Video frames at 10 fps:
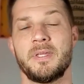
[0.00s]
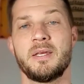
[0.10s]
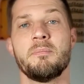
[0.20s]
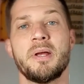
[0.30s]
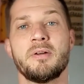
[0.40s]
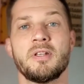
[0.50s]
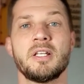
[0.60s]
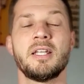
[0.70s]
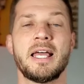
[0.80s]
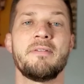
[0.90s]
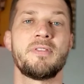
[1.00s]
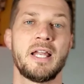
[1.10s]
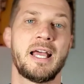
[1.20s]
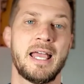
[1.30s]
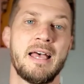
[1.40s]
compared to the life that
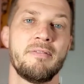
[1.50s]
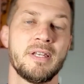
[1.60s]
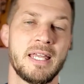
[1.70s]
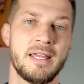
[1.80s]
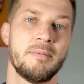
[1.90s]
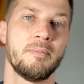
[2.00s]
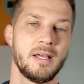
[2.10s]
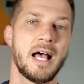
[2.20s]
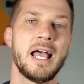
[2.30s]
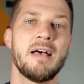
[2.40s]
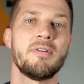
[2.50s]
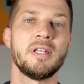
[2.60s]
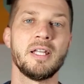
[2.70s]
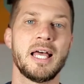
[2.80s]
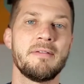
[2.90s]
I have in him. I have a
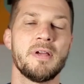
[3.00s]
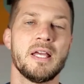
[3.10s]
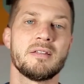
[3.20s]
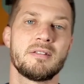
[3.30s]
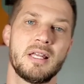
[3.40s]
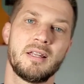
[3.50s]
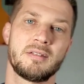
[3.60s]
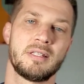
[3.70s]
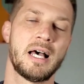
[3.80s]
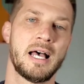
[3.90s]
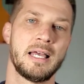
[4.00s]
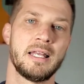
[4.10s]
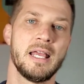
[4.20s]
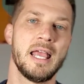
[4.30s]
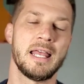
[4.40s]
life set aside
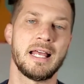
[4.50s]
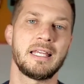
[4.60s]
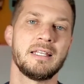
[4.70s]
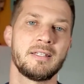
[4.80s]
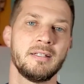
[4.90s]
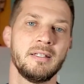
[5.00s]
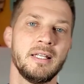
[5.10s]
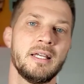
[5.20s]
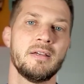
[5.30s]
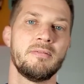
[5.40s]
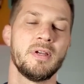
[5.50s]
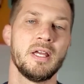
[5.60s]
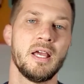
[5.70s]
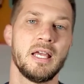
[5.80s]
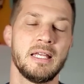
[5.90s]
and I get to live
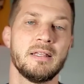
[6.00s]
in